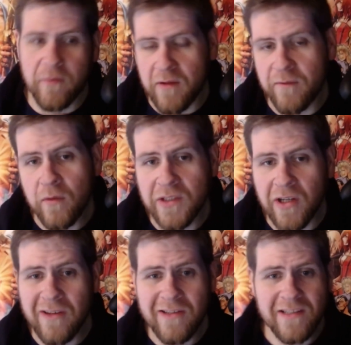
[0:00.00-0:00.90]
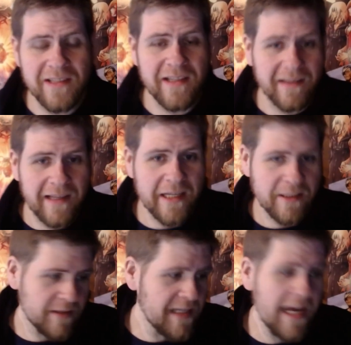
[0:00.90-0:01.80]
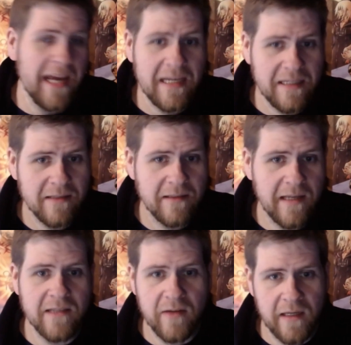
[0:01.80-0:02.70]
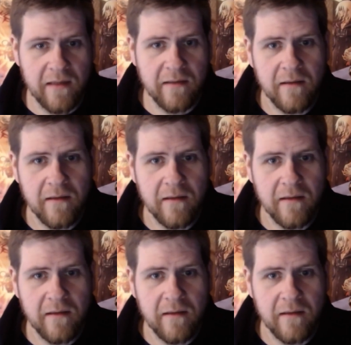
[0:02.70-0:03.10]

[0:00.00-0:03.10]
for the full charge, this thing lasts days on end.